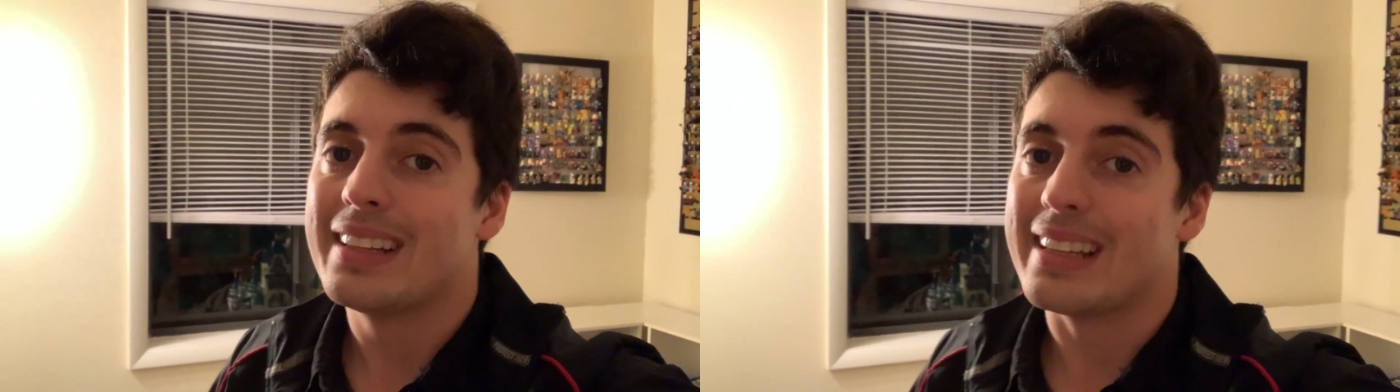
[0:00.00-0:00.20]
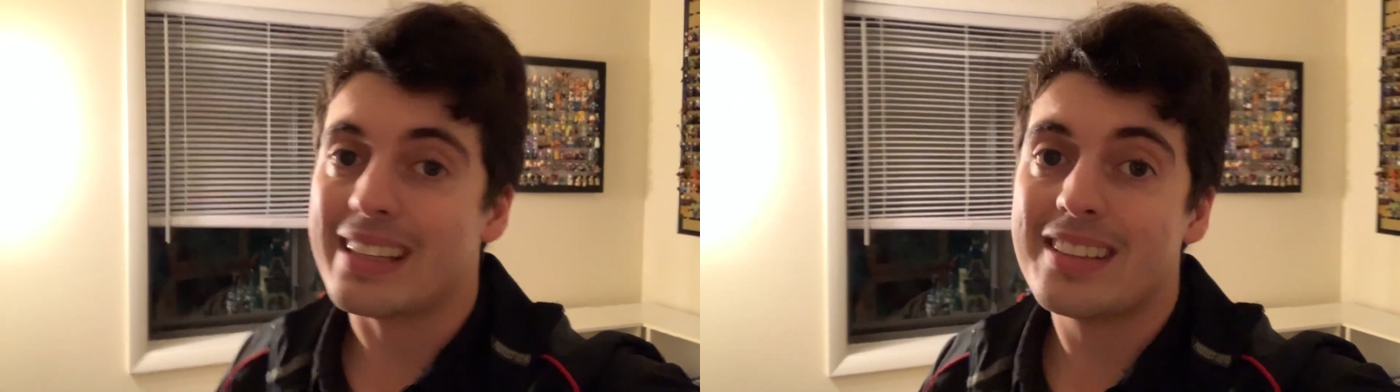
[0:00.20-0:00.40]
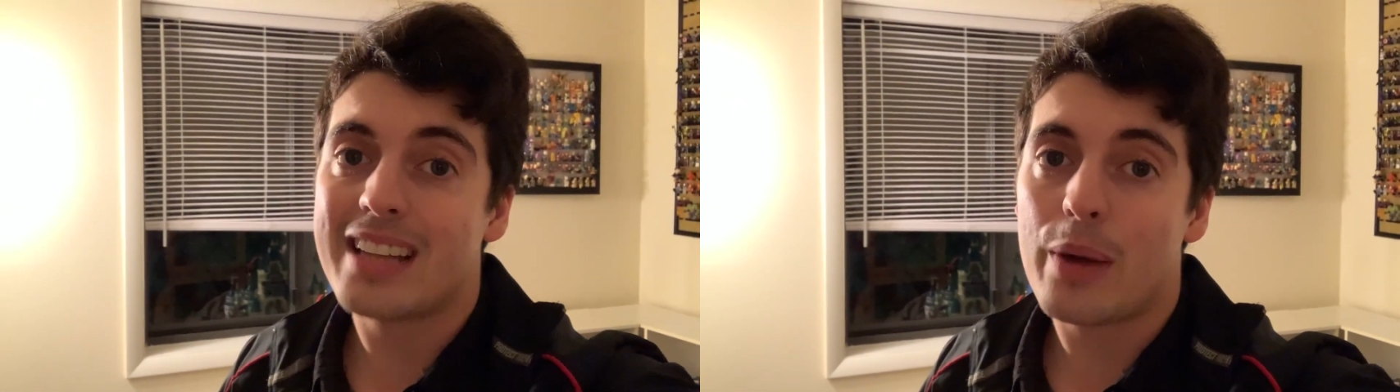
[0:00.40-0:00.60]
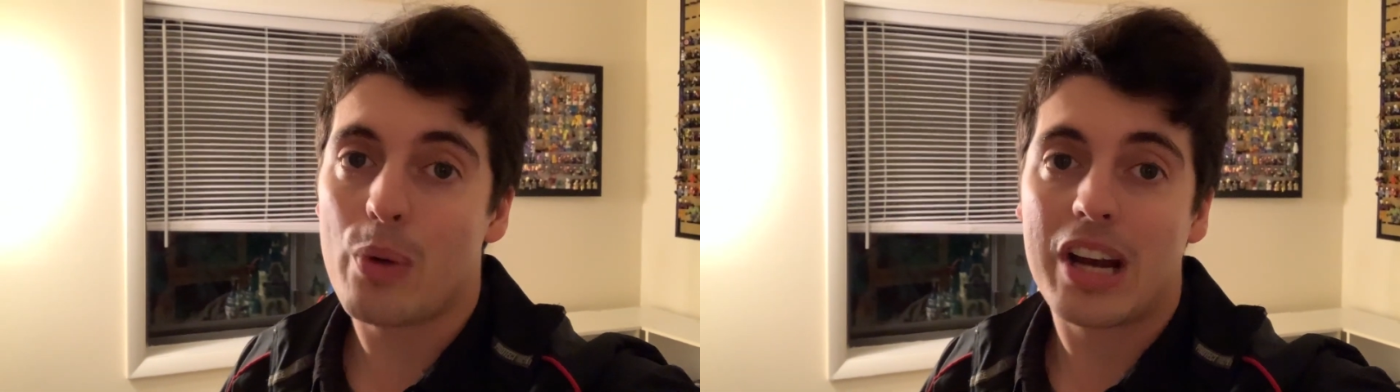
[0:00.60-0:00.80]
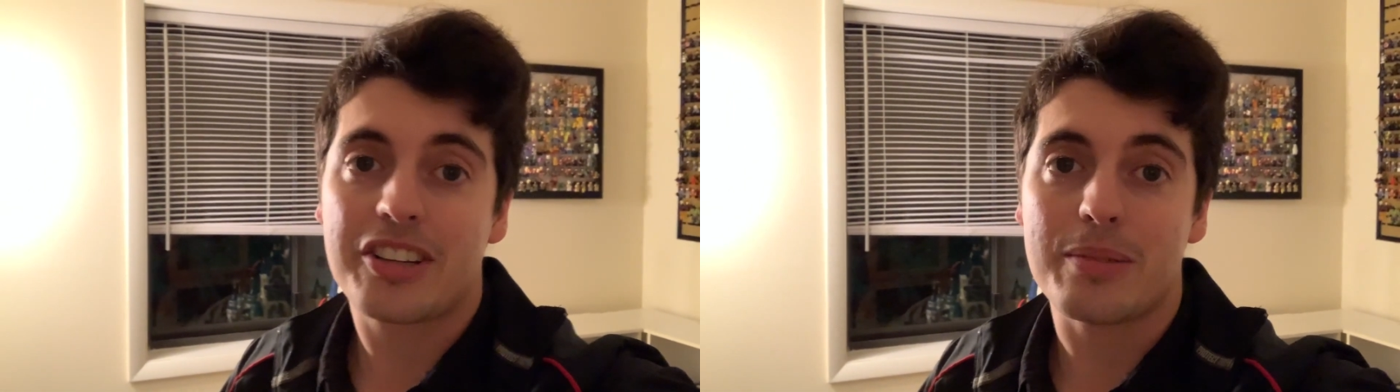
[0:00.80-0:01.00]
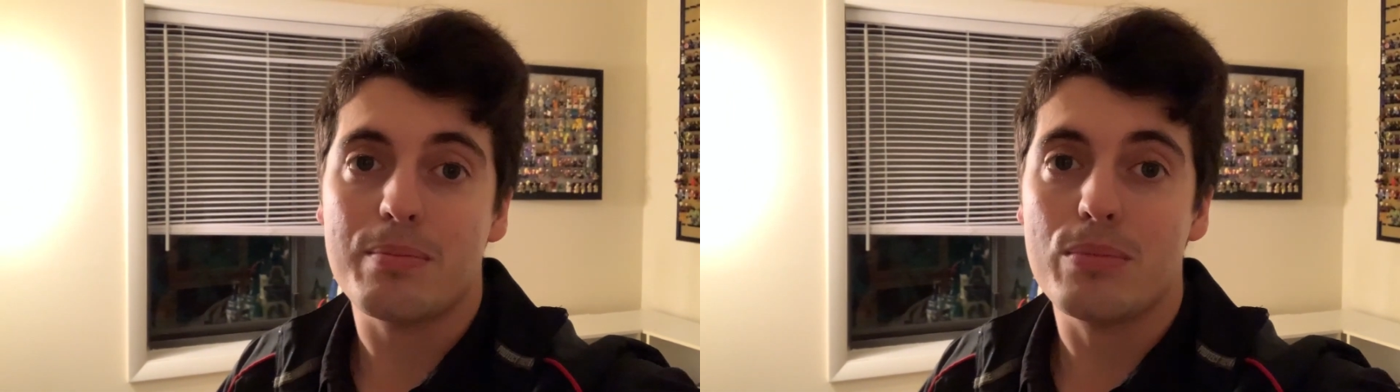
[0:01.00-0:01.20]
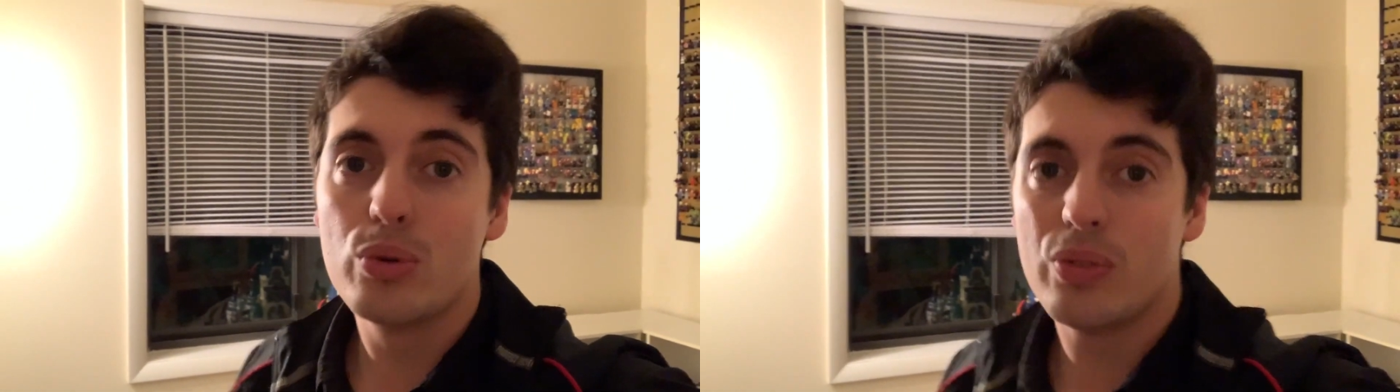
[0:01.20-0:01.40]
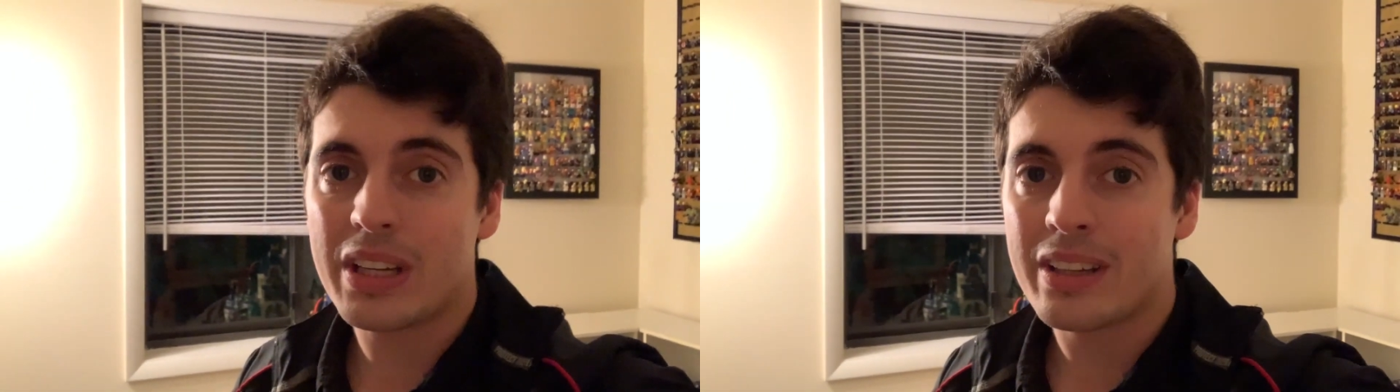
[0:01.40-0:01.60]
Lindsay and I were actually
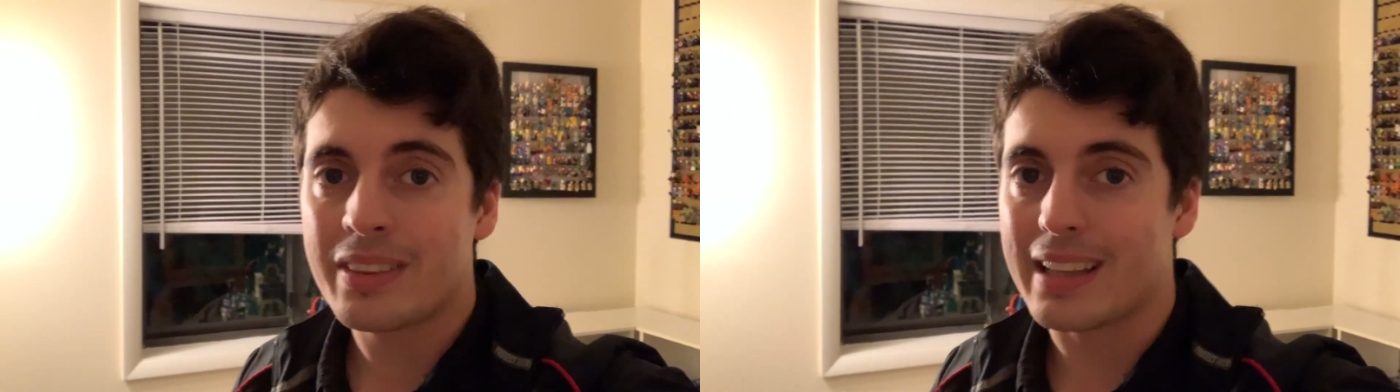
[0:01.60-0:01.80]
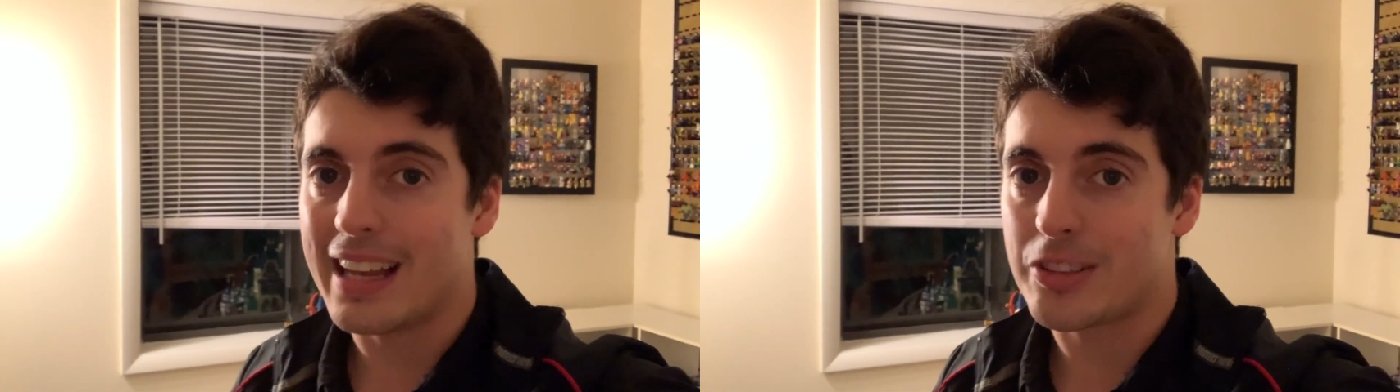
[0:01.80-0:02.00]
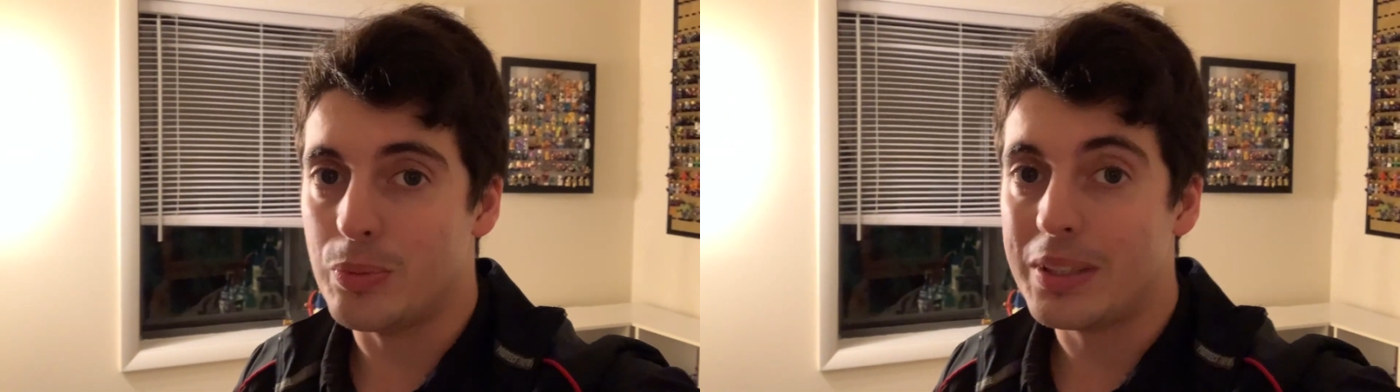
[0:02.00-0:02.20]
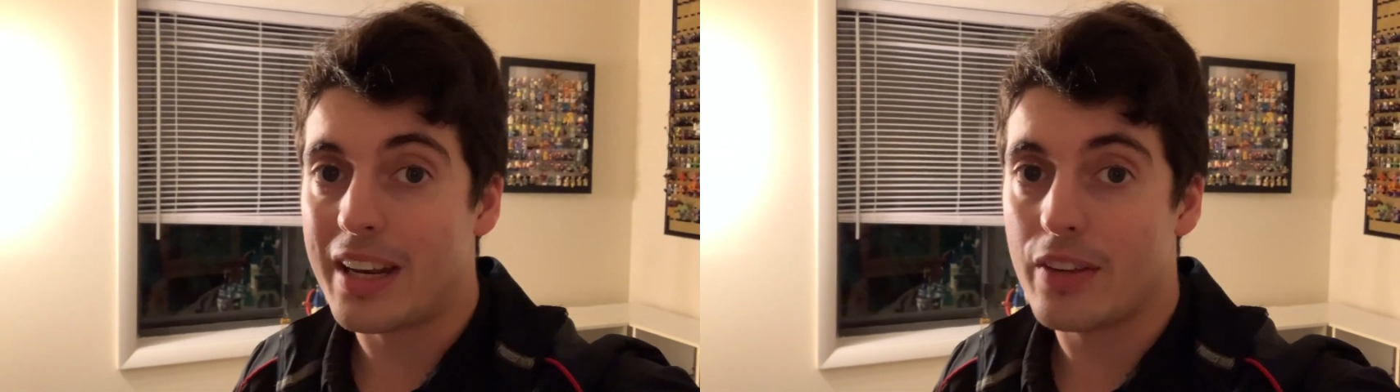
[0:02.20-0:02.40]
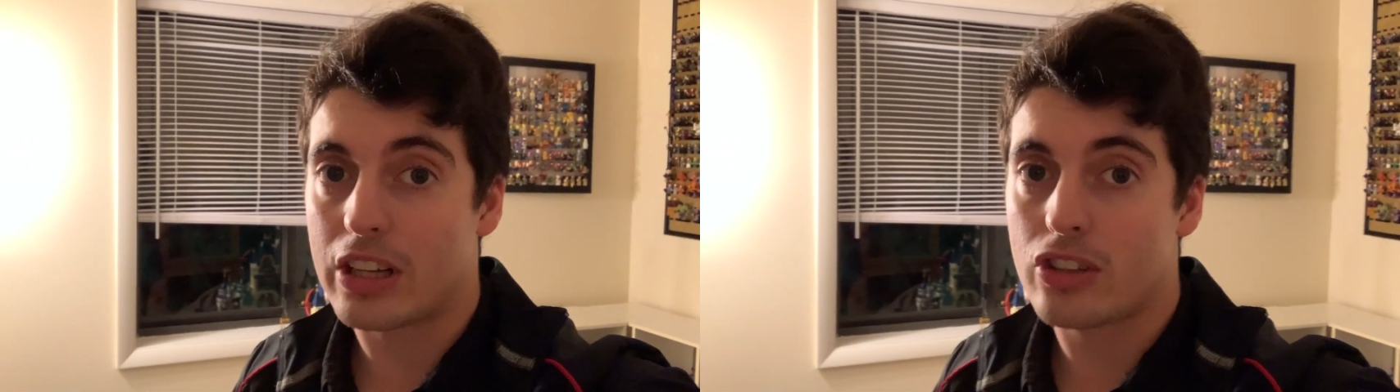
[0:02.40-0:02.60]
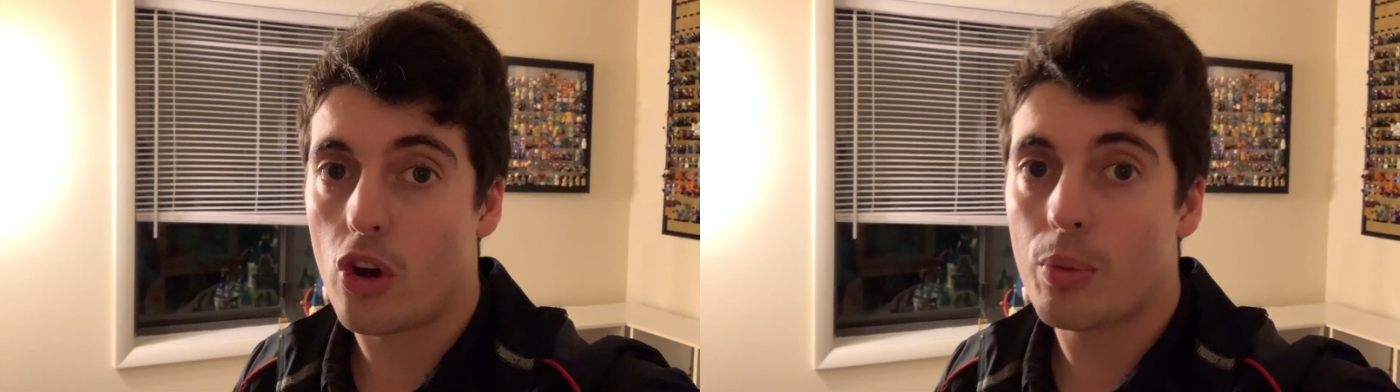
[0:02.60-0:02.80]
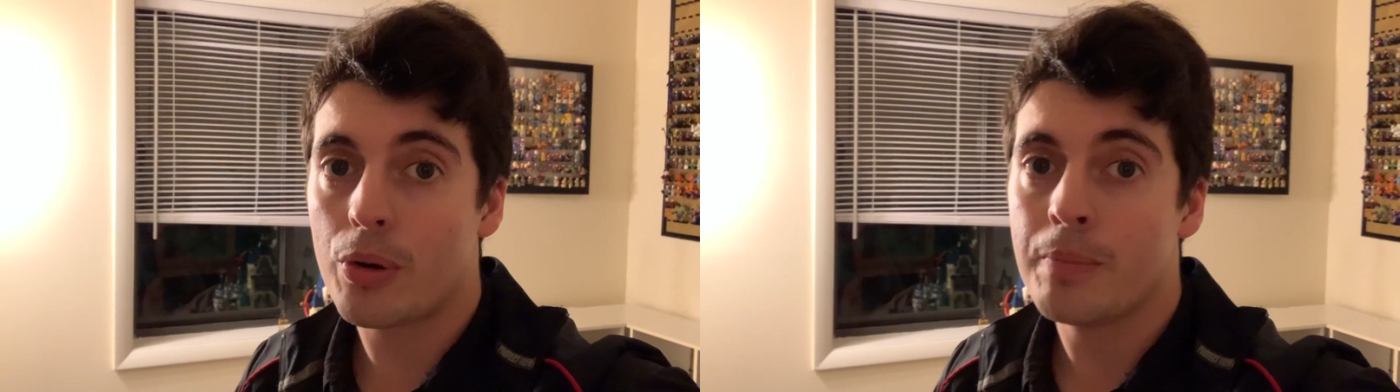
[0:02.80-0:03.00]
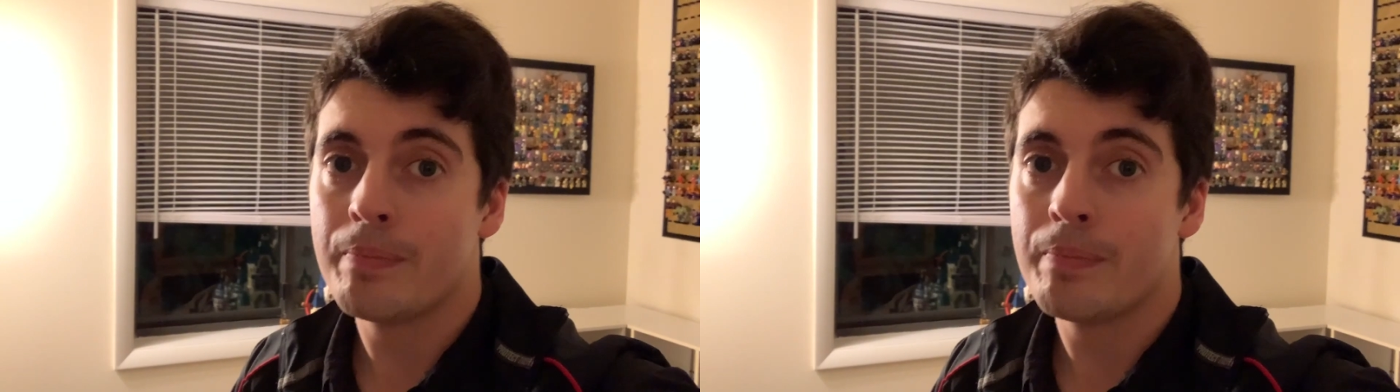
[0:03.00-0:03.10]
moving the last weekend of October.